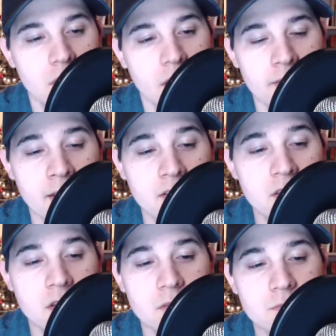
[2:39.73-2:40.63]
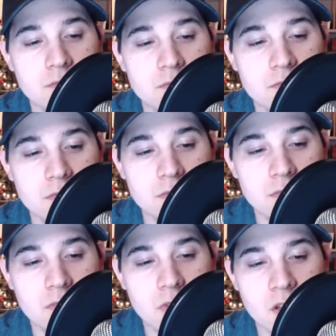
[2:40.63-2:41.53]
And that's it.
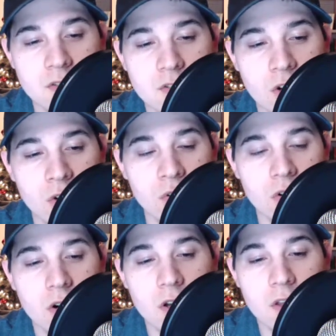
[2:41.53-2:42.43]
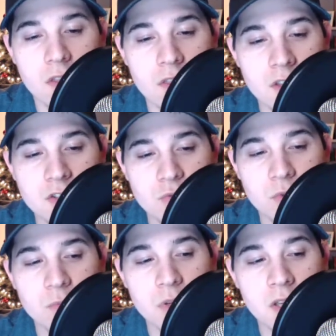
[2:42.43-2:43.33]
And so this
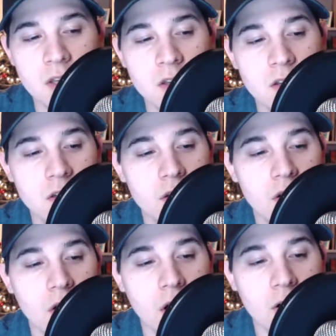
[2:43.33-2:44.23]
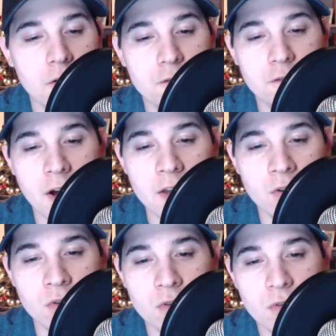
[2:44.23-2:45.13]
would be our
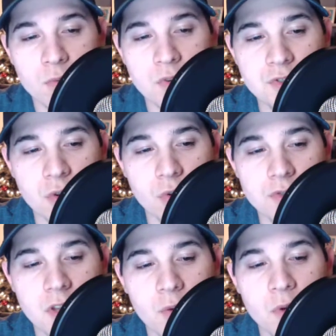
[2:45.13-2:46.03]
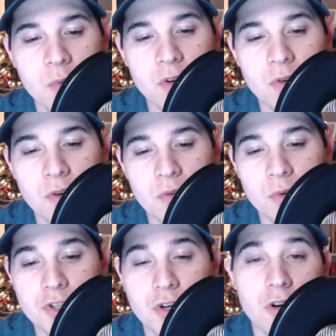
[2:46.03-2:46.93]
final result that we would
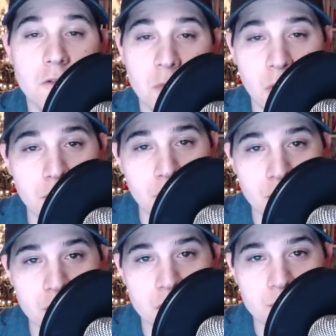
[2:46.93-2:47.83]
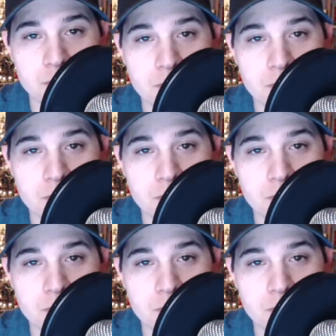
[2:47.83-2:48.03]
return from our function.